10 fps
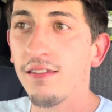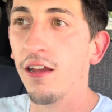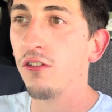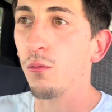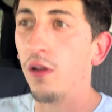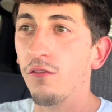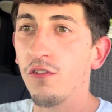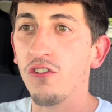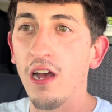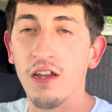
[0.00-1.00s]
station waiting for
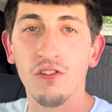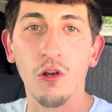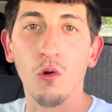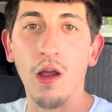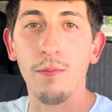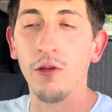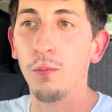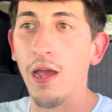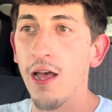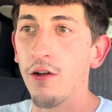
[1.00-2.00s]
Josh to go grab a new
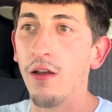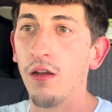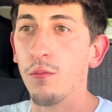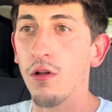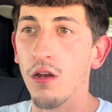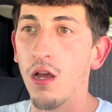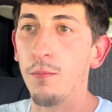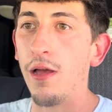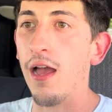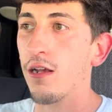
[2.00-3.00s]
battery. We're gonna come
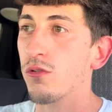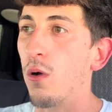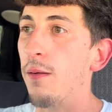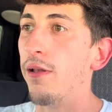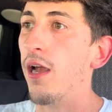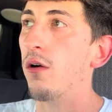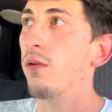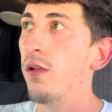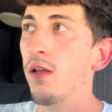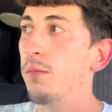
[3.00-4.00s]
back, swap it out.
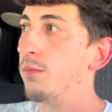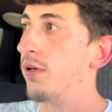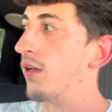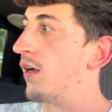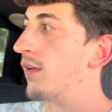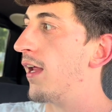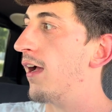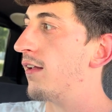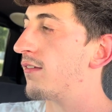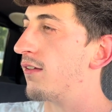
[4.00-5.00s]
But
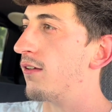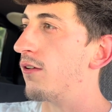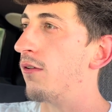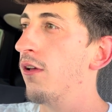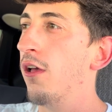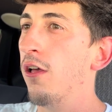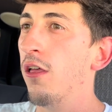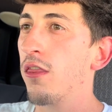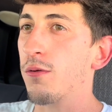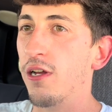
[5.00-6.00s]
yeah, it's a
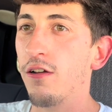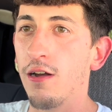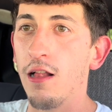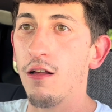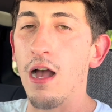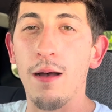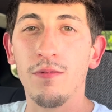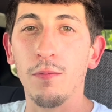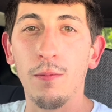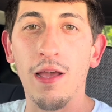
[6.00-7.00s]
$300
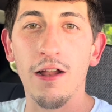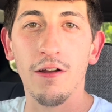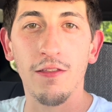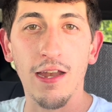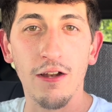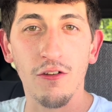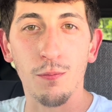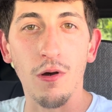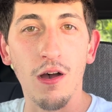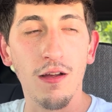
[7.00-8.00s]
Optima battery that I just
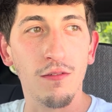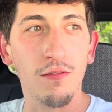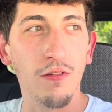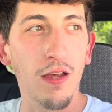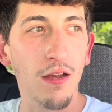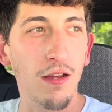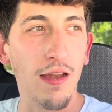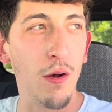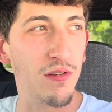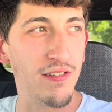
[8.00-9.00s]
bought, and
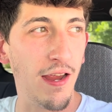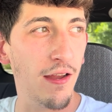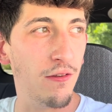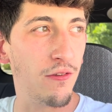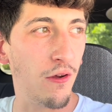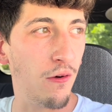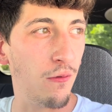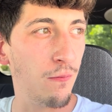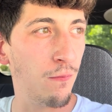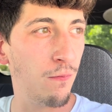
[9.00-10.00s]
now it's dead, so
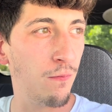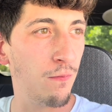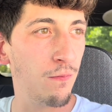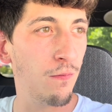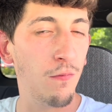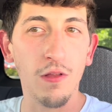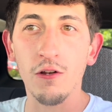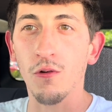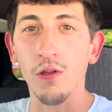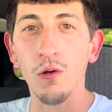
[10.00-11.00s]
that's
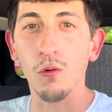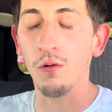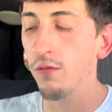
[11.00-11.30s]
really cool.